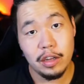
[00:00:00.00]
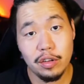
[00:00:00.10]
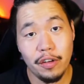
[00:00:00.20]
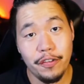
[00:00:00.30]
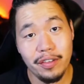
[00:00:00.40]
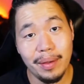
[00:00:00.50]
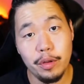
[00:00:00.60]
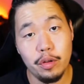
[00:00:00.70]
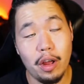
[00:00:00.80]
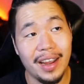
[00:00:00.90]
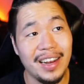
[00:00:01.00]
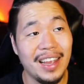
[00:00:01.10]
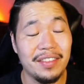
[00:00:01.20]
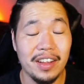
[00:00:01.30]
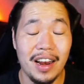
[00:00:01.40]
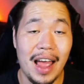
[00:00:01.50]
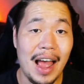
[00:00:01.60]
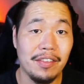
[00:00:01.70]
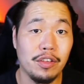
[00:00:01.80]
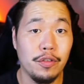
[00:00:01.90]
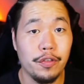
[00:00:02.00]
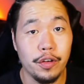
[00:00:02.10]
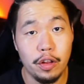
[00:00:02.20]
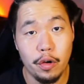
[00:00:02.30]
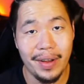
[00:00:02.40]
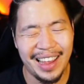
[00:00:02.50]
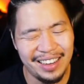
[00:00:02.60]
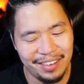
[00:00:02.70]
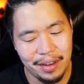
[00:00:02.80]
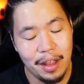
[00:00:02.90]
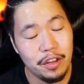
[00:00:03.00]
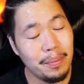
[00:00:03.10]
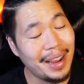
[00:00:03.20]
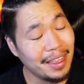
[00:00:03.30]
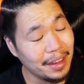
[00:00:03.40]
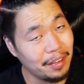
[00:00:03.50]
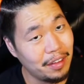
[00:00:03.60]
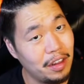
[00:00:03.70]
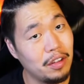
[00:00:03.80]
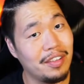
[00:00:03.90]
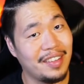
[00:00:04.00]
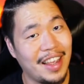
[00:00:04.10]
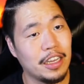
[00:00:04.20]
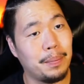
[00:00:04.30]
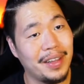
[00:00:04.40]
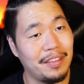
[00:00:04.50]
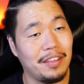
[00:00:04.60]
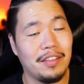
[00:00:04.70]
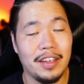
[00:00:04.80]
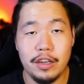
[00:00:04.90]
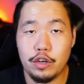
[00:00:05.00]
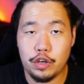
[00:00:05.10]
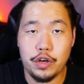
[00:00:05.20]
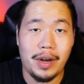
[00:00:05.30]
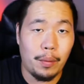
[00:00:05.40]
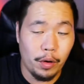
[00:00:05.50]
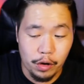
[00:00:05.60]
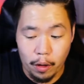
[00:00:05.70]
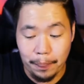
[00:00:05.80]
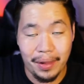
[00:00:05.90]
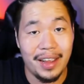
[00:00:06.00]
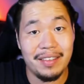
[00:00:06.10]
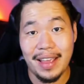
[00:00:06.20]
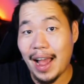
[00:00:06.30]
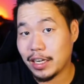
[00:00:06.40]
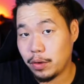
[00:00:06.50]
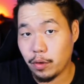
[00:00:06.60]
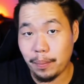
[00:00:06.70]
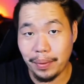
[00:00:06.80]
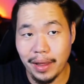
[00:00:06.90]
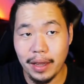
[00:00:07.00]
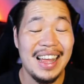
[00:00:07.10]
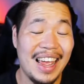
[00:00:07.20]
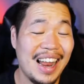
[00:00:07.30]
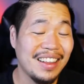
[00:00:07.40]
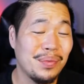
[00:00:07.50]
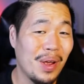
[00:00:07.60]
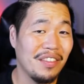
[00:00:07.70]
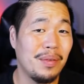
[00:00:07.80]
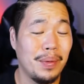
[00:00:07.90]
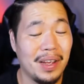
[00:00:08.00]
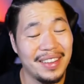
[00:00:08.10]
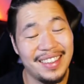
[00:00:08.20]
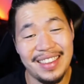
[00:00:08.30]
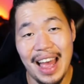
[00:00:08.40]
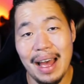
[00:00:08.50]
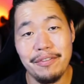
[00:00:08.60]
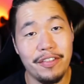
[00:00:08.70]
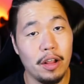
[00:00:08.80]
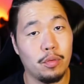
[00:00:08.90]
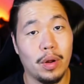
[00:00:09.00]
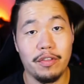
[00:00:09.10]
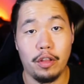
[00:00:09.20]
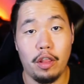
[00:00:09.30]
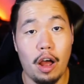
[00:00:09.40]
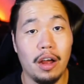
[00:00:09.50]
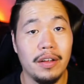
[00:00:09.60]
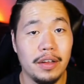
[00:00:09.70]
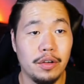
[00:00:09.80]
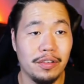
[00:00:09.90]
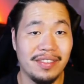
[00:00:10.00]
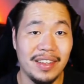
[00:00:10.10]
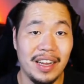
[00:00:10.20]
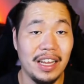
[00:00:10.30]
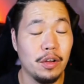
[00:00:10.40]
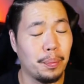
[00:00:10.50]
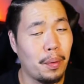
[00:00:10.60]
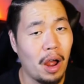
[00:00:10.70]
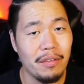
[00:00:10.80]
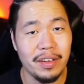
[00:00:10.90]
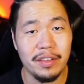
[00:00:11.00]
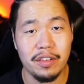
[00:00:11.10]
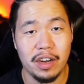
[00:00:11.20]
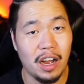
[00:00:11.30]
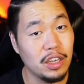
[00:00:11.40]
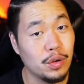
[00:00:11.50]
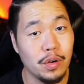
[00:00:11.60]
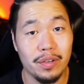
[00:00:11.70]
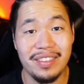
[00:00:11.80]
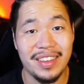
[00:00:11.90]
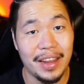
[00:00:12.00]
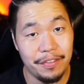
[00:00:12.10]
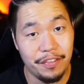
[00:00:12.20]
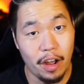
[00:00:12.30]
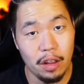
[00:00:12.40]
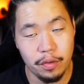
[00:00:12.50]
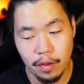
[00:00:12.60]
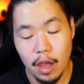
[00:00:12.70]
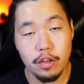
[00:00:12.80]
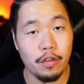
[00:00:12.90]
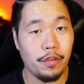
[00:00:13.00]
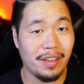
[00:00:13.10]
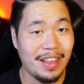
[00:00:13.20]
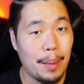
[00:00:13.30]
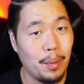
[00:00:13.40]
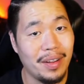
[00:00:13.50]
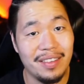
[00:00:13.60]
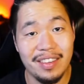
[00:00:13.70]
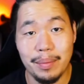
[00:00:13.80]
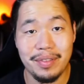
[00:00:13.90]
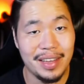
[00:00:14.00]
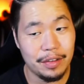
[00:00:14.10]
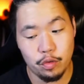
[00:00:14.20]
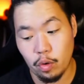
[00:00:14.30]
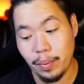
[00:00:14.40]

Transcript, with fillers: So the first time you do log in, it's gonna ask you for your location. You might think this is a little sketch, but this is to ensure that where you are playing is actually where you're playing. And that's relevant because this app follows whatever law your city, your province, your country, or state follows. So for example, in some states you won't be